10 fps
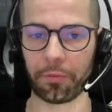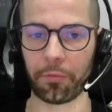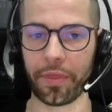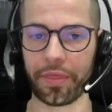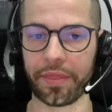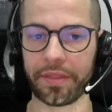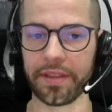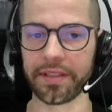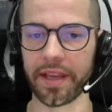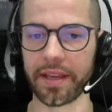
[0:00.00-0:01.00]
with
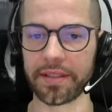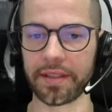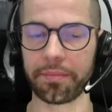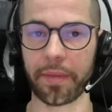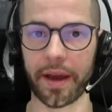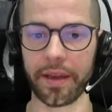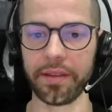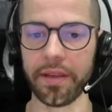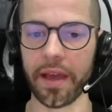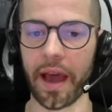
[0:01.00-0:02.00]
this size in
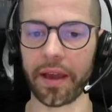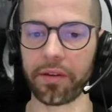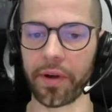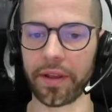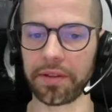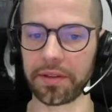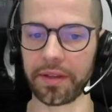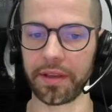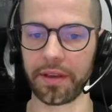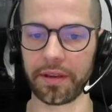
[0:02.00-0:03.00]
mind, I created